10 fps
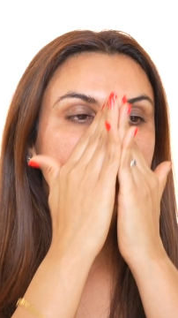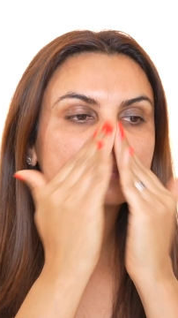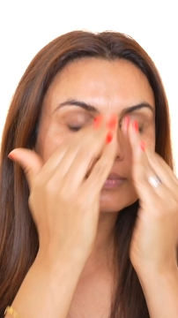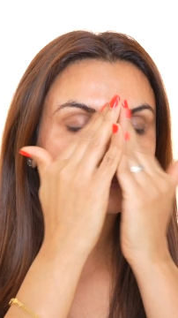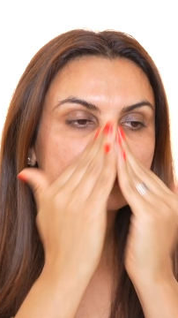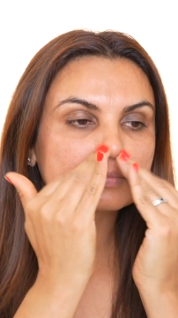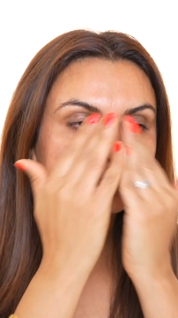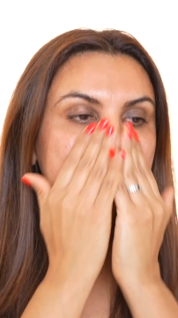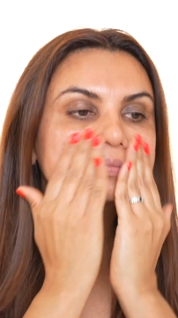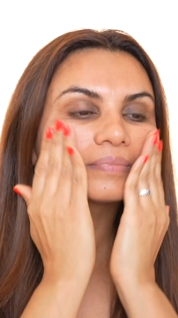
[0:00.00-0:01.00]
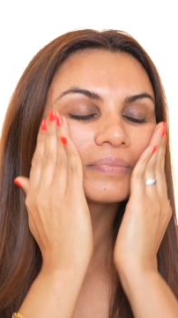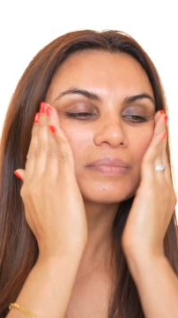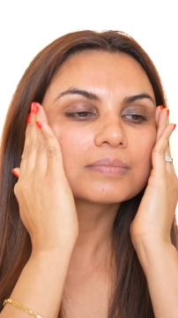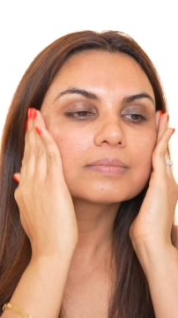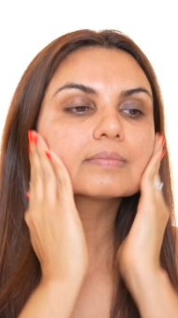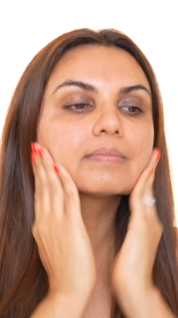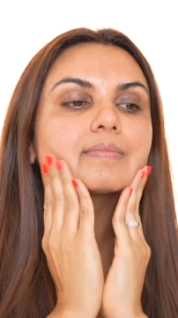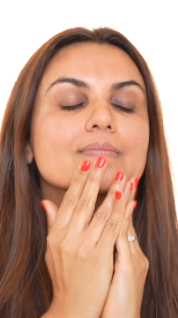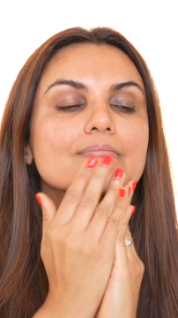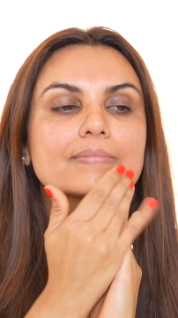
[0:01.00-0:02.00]
It feels very luxurious
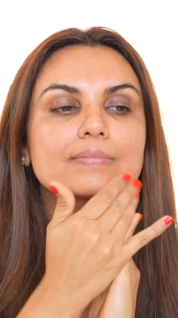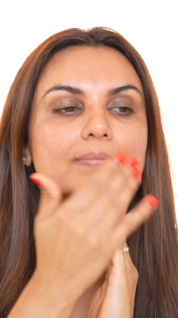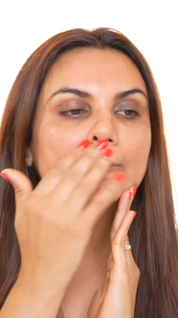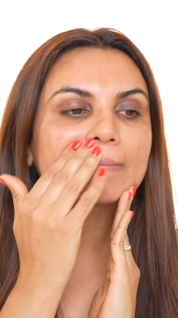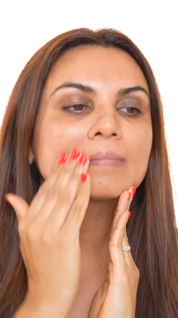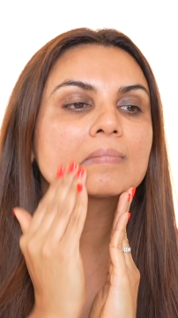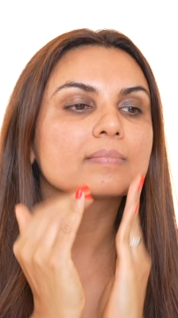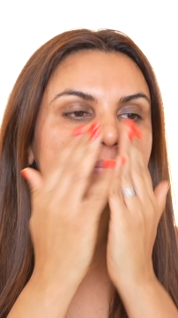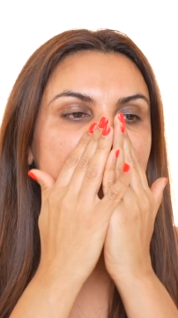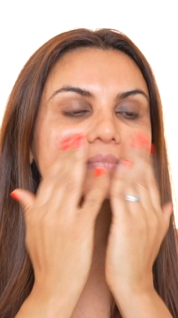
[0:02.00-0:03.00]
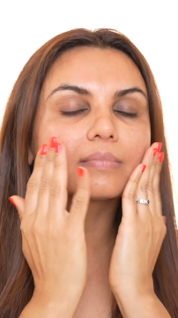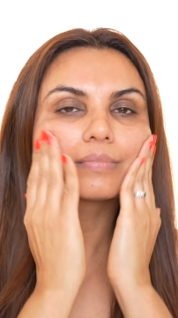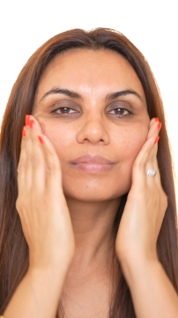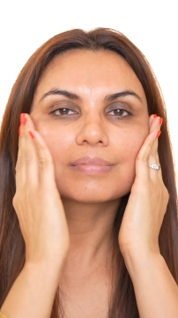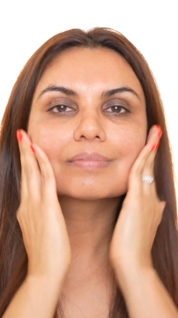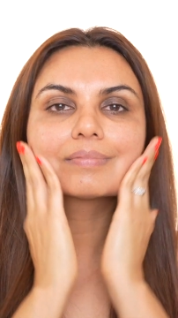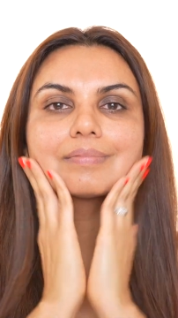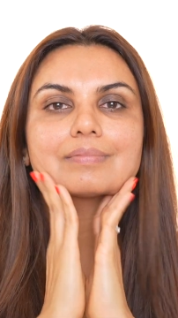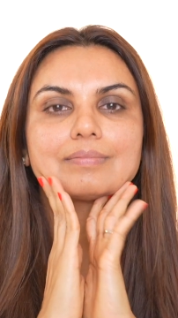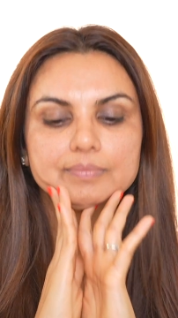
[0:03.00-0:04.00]
and it works really well with any
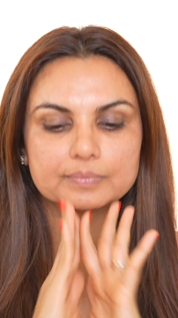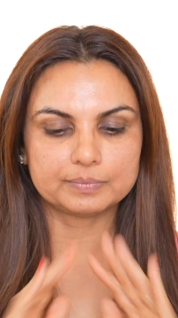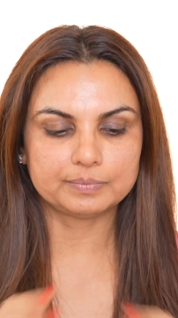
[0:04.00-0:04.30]
foundation you have.